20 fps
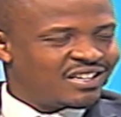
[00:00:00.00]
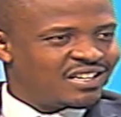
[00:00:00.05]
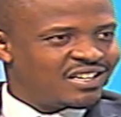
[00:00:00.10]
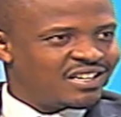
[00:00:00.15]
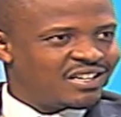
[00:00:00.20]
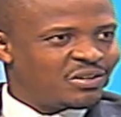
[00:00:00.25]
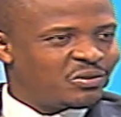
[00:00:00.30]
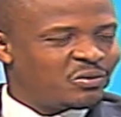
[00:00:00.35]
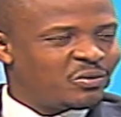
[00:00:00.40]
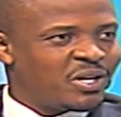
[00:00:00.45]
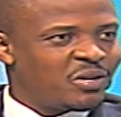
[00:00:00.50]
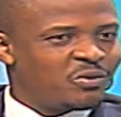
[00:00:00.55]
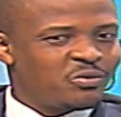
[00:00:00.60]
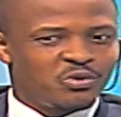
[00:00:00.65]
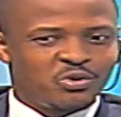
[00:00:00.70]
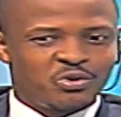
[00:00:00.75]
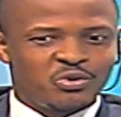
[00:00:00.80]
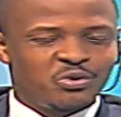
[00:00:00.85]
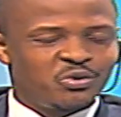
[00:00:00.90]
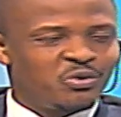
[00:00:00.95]
uh, where
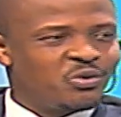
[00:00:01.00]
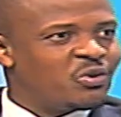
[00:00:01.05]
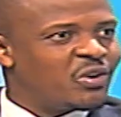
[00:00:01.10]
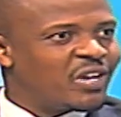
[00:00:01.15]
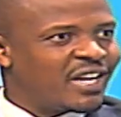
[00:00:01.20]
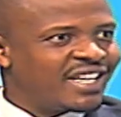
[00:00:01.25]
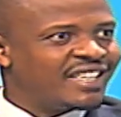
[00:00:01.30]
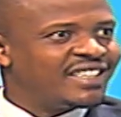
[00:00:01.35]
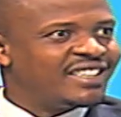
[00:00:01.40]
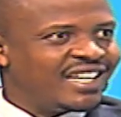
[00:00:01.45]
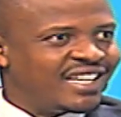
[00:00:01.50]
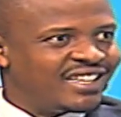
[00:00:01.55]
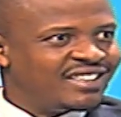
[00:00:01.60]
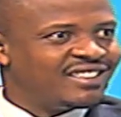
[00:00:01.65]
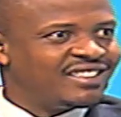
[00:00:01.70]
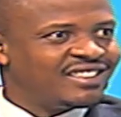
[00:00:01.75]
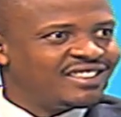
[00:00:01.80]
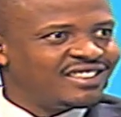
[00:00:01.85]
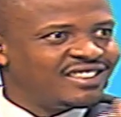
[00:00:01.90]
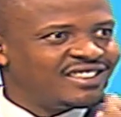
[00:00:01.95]
would you rate
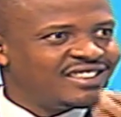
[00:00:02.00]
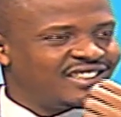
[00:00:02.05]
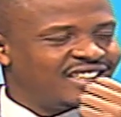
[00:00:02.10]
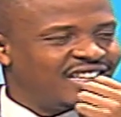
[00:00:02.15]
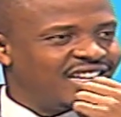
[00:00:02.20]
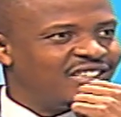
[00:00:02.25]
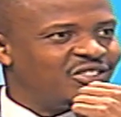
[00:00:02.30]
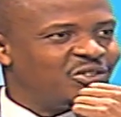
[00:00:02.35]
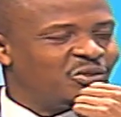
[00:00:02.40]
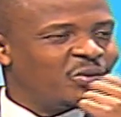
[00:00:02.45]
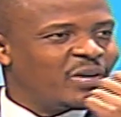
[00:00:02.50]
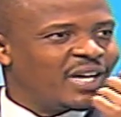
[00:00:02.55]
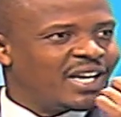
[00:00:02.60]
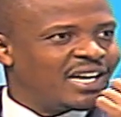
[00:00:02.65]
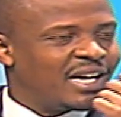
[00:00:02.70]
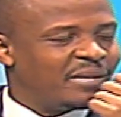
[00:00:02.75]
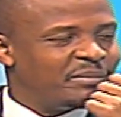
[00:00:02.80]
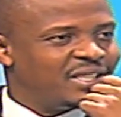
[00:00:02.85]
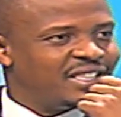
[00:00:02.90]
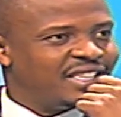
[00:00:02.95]
us as U N
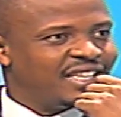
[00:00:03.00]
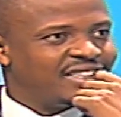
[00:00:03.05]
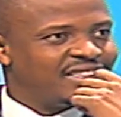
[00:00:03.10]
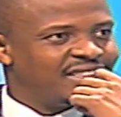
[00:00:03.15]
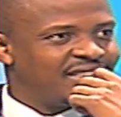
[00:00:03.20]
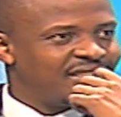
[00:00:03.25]
Habitat?